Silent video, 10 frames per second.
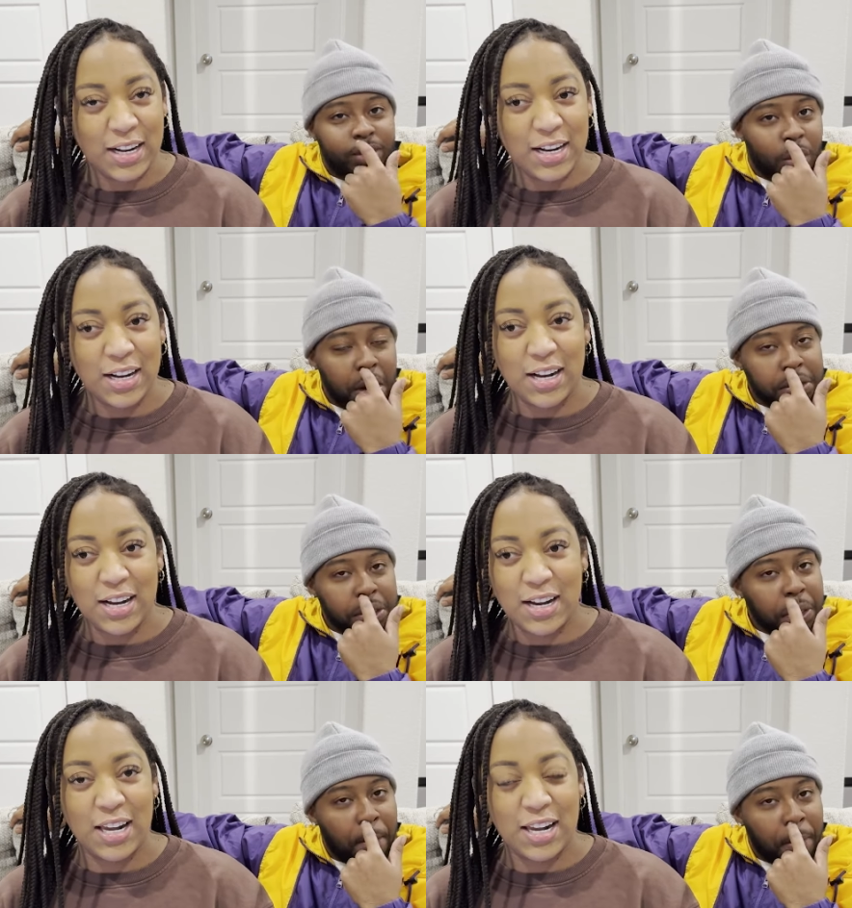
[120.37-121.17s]

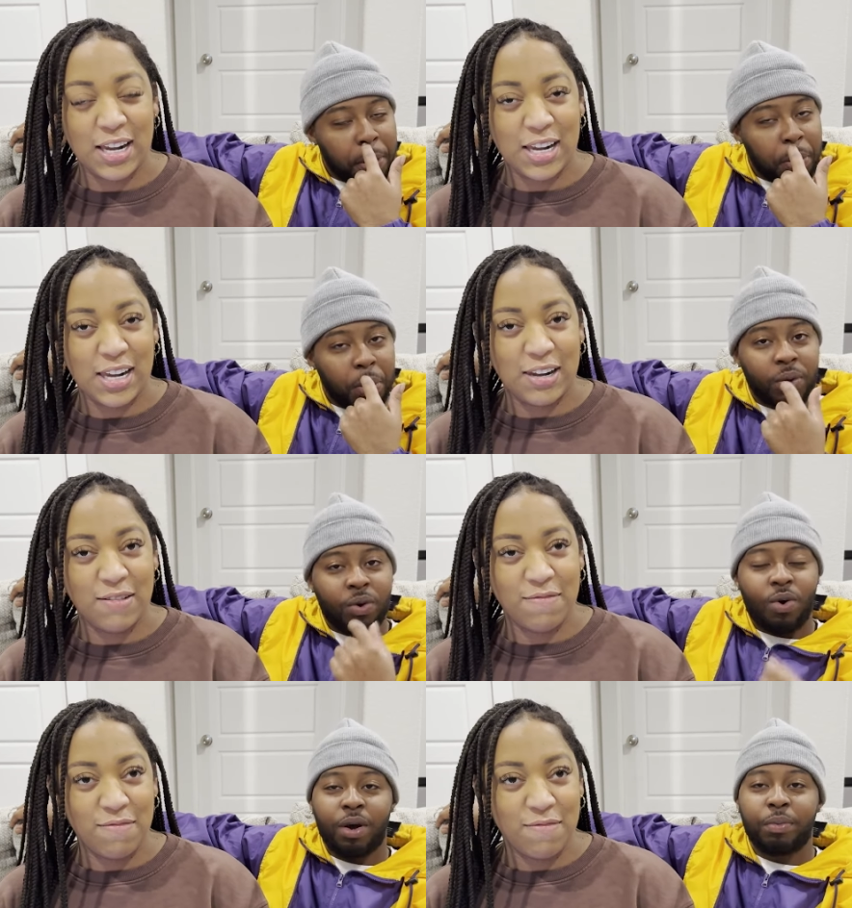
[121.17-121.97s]
Speaker 1: charger, putting you in the
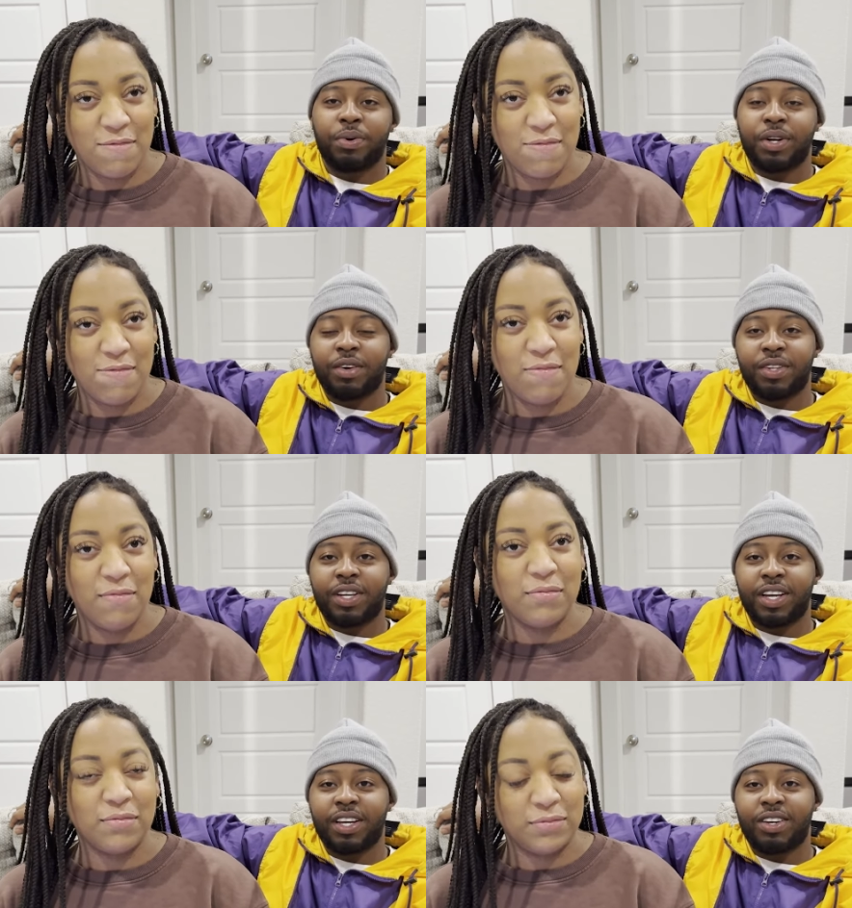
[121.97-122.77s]
car, putting
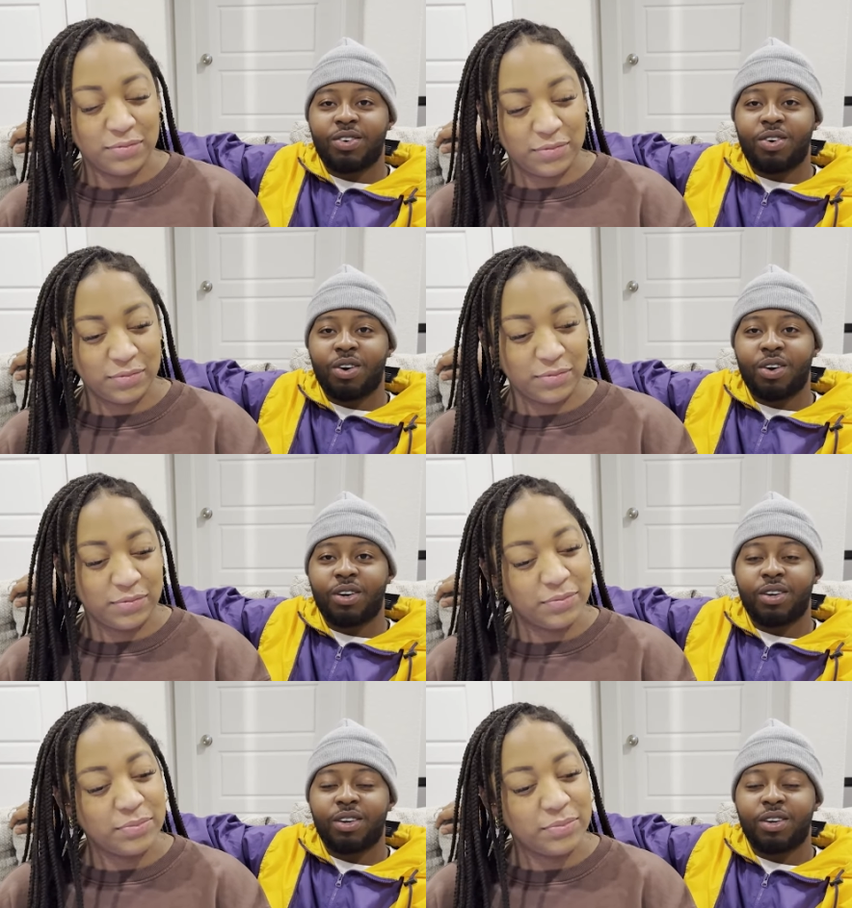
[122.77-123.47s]
everything in the car.